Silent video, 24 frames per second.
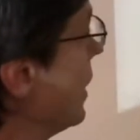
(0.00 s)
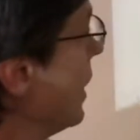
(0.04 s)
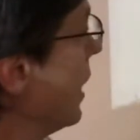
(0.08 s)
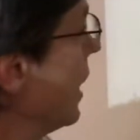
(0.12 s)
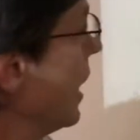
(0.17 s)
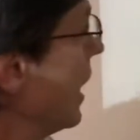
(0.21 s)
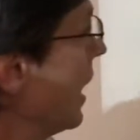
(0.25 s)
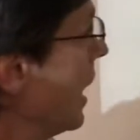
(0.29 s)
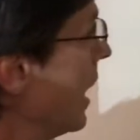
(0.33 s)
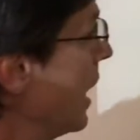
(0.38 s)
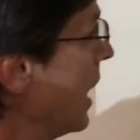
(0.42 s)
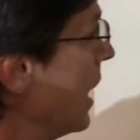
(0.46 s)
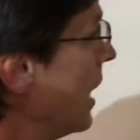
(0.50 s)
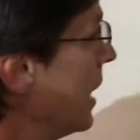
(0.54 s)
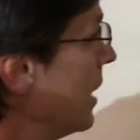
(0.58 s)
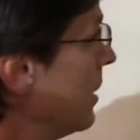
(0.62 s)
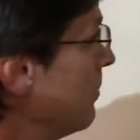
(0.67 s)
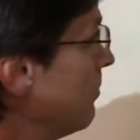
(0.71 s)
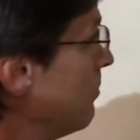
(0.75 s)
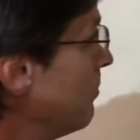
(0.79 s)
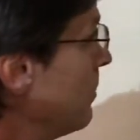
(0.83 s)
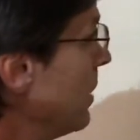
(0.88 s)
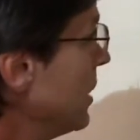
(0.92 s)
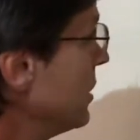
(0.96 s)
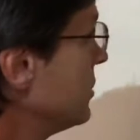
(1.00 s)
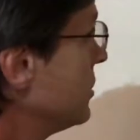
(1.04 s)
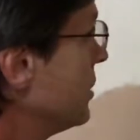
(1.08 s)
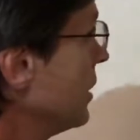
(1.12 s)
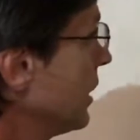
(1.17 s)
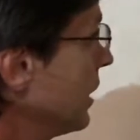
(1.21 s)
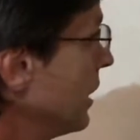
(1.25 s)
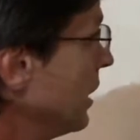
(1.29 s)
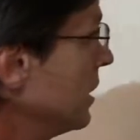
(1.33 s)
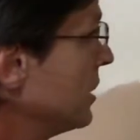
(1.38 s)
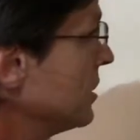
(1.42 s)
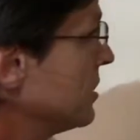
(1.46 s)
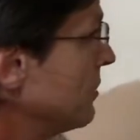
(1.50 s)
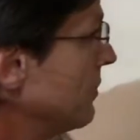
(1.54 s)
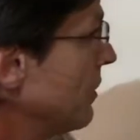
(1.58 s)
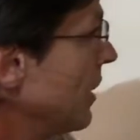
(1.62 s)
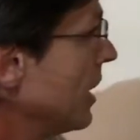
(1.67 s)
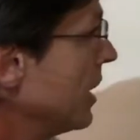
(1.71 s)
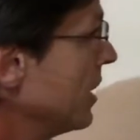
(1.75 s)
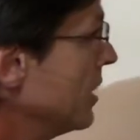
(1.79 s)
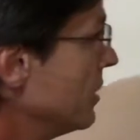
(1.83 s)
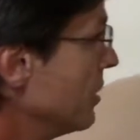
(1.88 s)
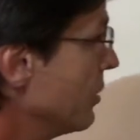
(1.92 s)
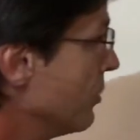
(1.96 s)
And basically it's
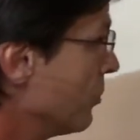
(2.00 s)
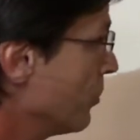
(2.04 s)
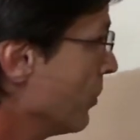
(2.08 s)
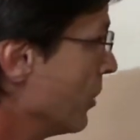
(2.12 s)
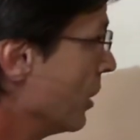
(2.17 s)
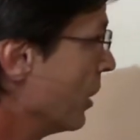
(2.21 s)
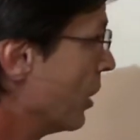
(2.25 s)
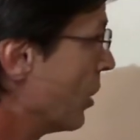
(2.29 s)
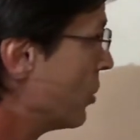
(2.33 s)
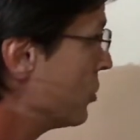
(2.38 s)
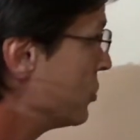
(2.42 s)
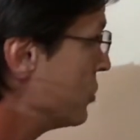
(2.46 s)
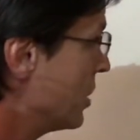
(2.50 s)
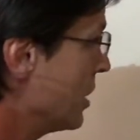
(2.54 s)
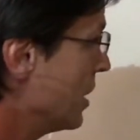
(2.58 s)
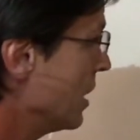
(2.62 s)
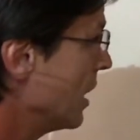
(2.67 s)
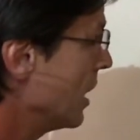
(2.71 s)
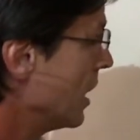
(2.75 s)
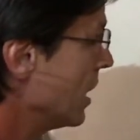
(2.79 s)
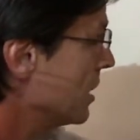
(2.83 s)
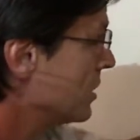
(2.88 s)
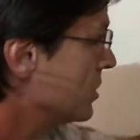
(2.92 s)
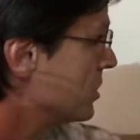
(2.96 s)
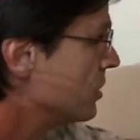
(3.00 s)
divided into three large eons,